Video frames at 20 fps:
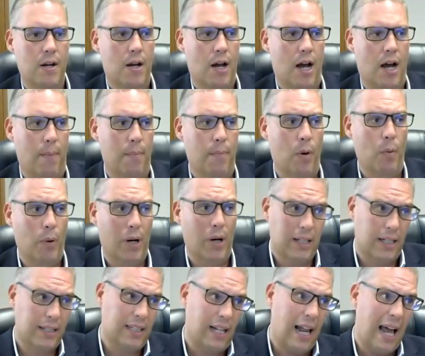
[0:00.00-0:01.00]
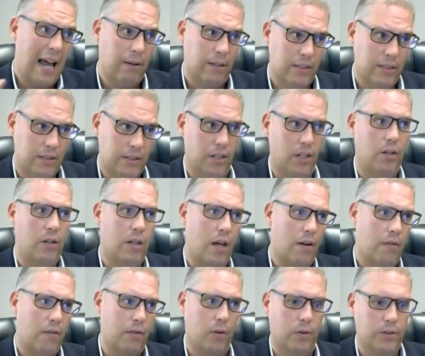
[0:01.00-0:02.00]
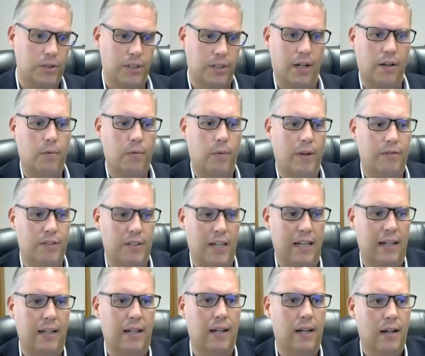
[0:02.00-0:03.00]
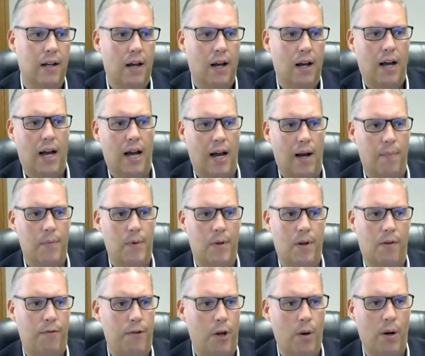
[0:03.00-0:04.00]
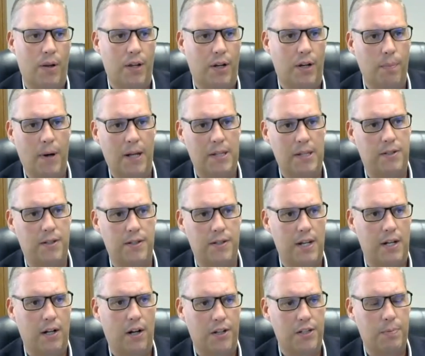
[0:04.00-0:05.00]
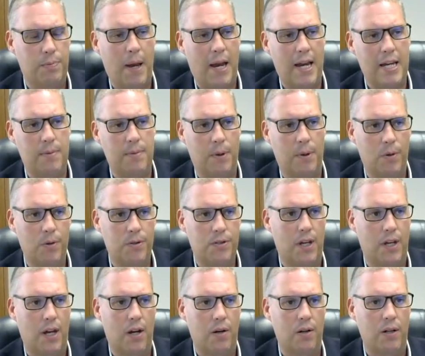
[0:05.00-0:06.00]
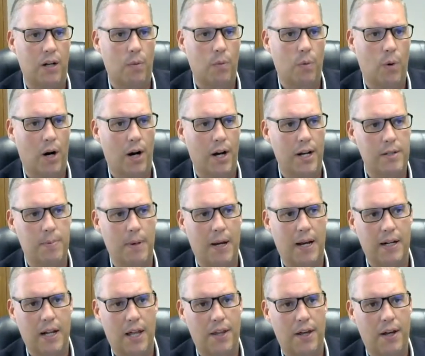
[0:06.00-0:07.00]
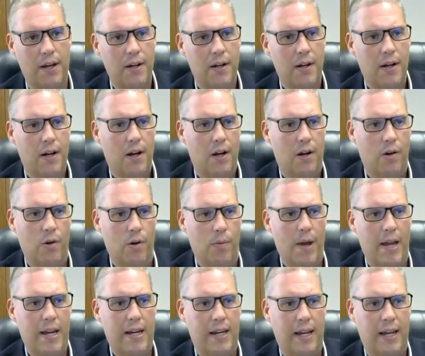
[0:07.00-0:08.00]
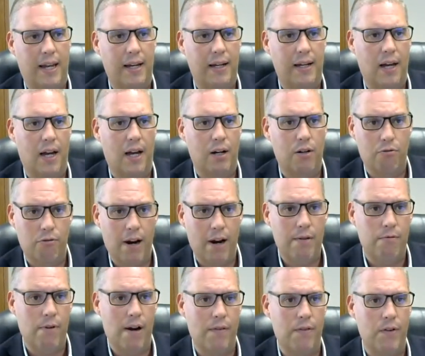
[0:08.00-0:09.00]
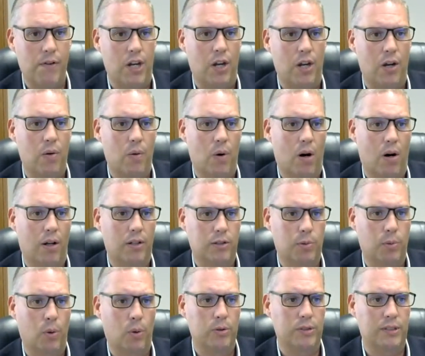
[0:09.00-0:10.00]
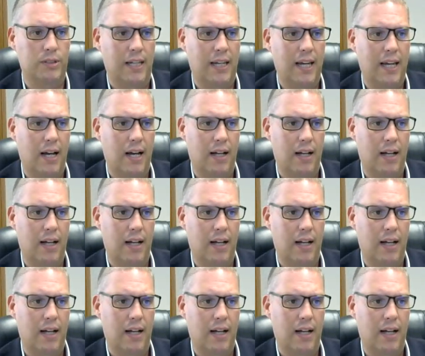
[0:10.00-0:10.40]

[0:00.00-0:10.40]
But what it does allow us to do, though, of course, we've seen a few other competitors in our space, but also, Wise being another, who are making great revenue towards the